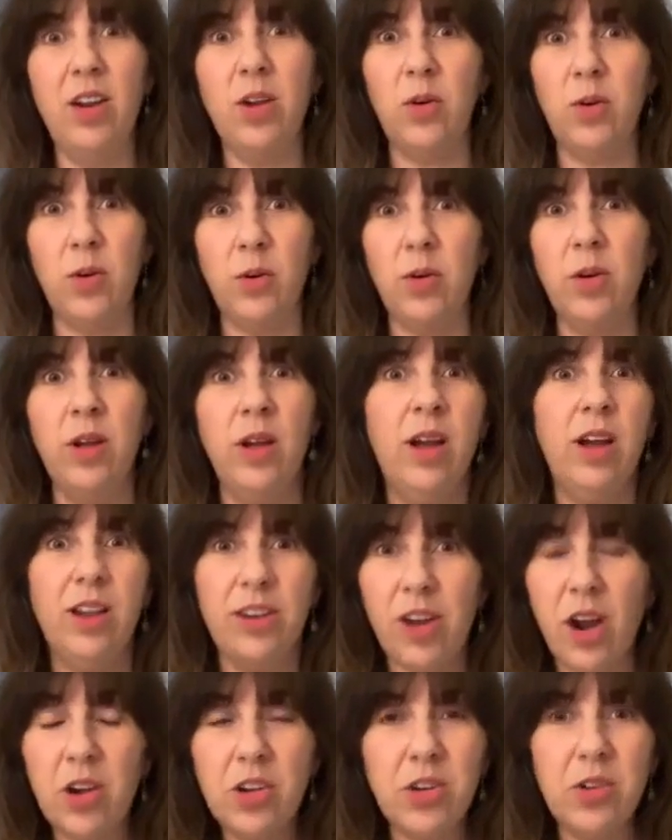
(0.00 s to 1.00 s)
you know,
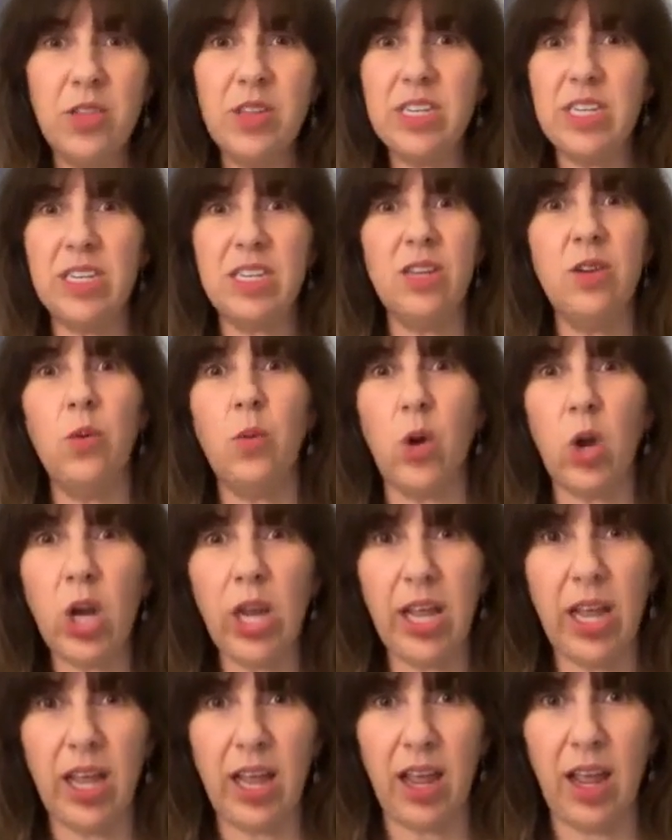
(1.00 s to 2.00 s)
doctor, this isn't
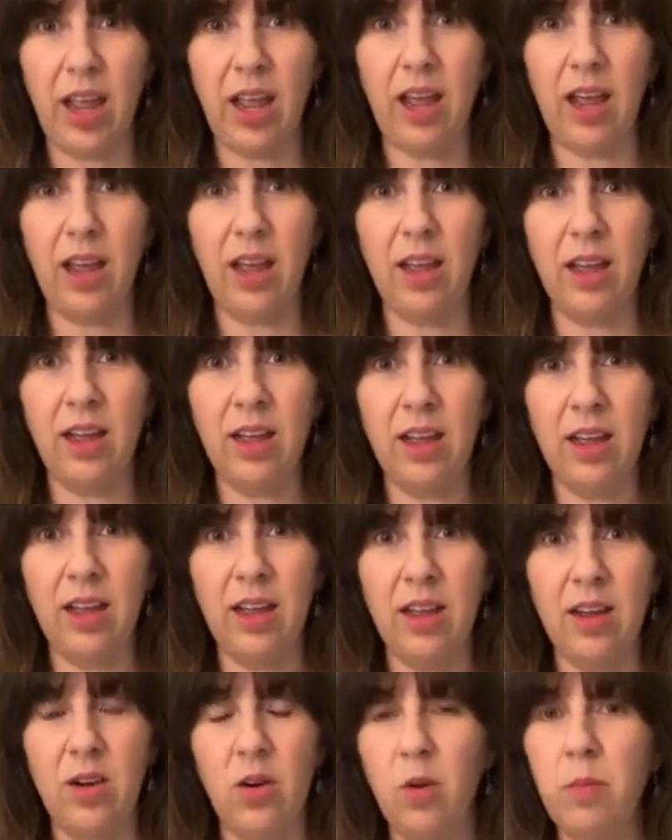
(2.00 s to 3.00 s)
working,
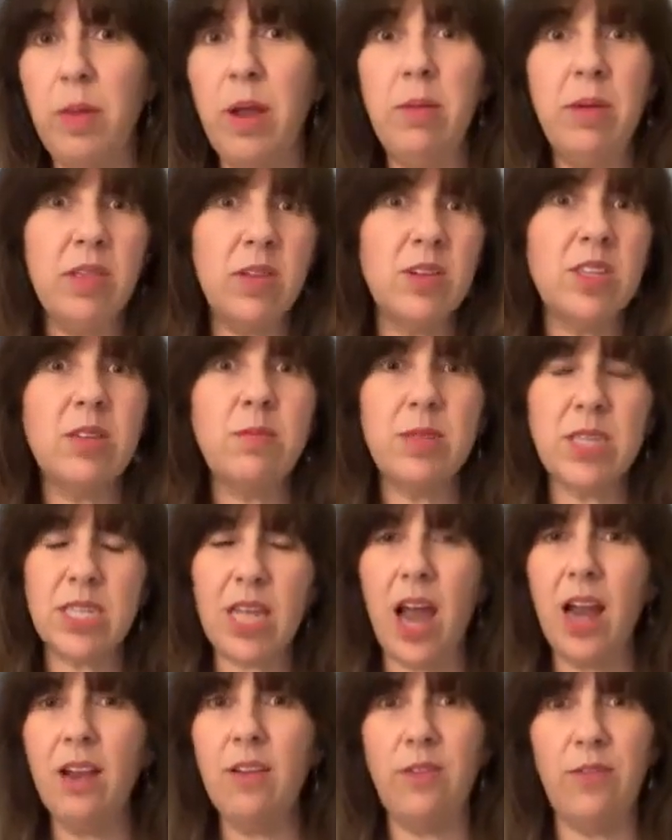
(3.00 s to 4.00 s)
or maybe there's some
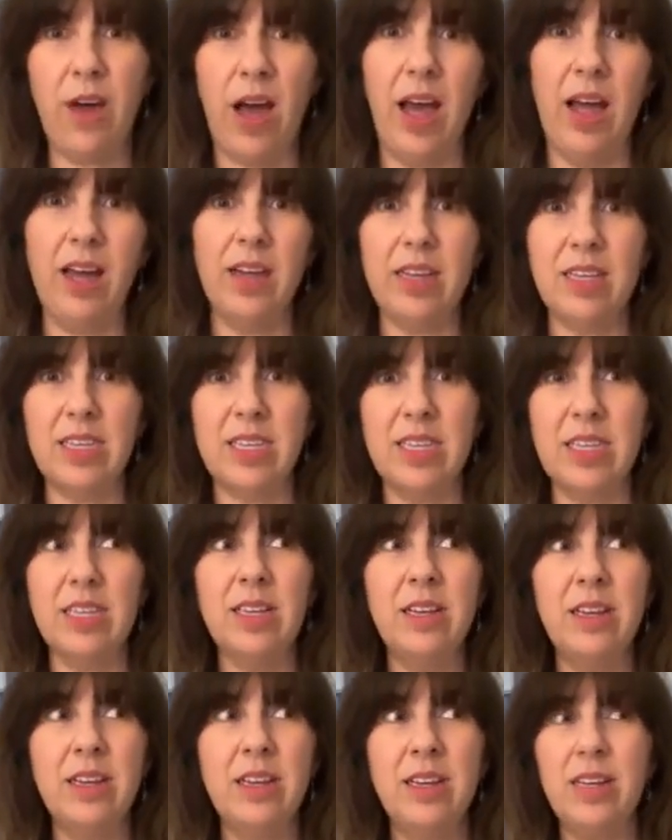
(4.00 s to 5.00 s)
side
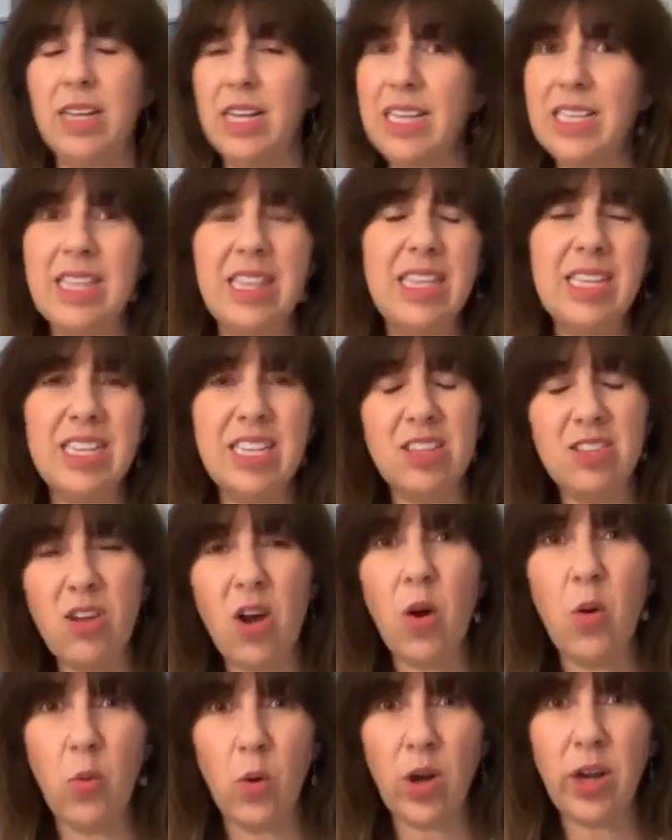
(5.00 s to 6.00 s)
effects. It, this is
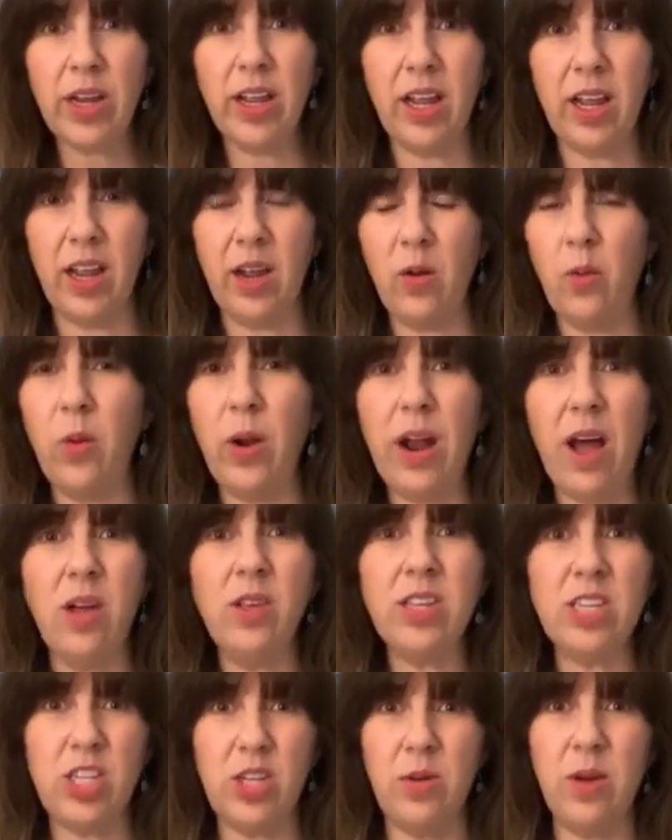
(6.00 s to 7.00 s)
not working. What
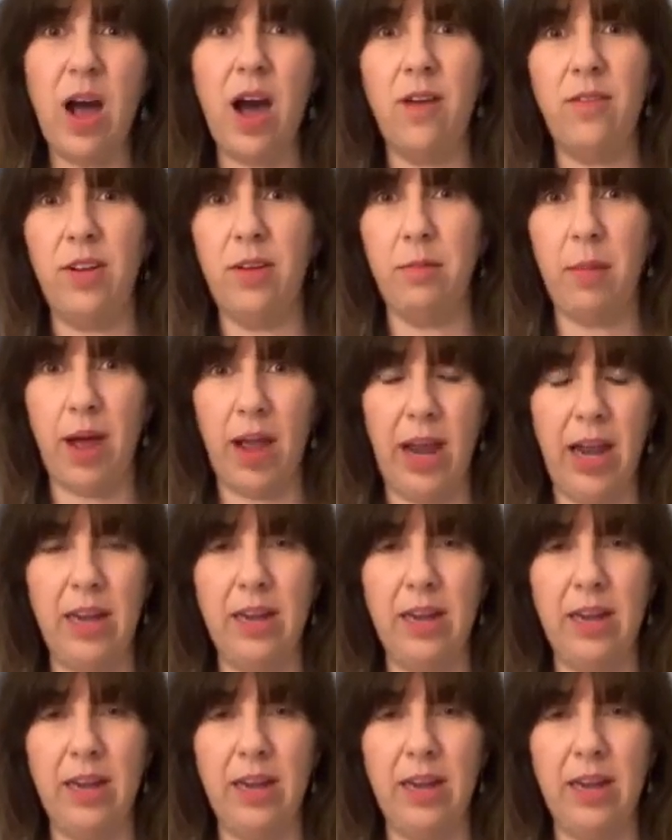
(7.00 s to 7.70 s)
else do you have in